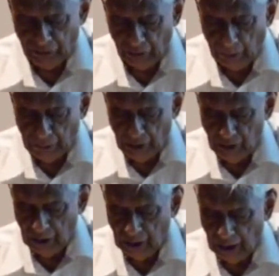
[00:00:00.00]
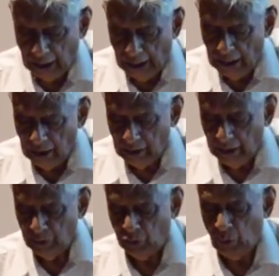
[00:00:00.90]
prescriptions under any other
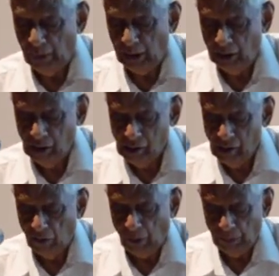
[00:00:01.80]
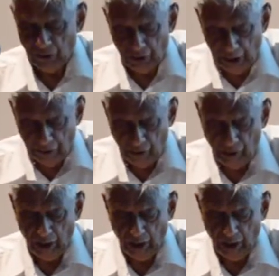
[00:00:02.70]
instrument from the central,